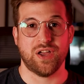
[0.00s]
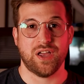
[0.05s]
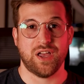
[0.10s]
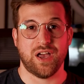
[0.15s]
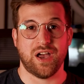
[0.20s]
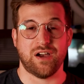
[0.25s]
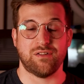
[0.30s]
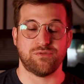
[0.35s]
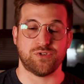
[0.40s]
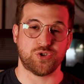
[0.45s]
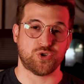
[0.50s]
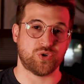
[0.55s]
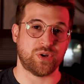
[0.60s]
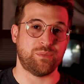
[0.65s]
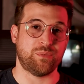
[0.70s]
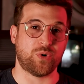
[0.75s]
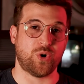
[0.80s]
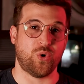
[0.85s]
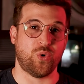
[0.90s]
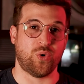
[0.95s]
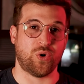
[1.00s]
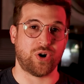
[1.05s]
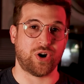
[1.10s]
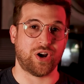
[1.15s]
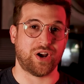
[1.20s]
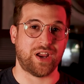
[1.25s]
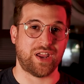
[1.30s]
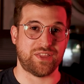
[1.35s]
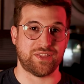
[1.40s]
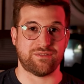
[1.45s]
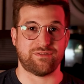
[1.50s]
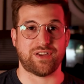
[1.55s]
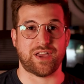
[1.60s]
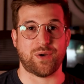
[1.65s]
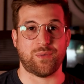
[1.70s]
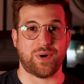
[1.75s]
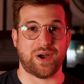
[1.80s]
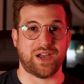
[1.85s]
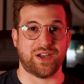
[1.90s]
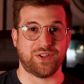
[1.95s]
of the Dreamcore and the
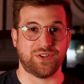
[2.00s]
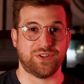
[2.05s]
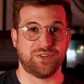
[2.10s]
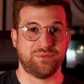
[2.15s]
Feywild.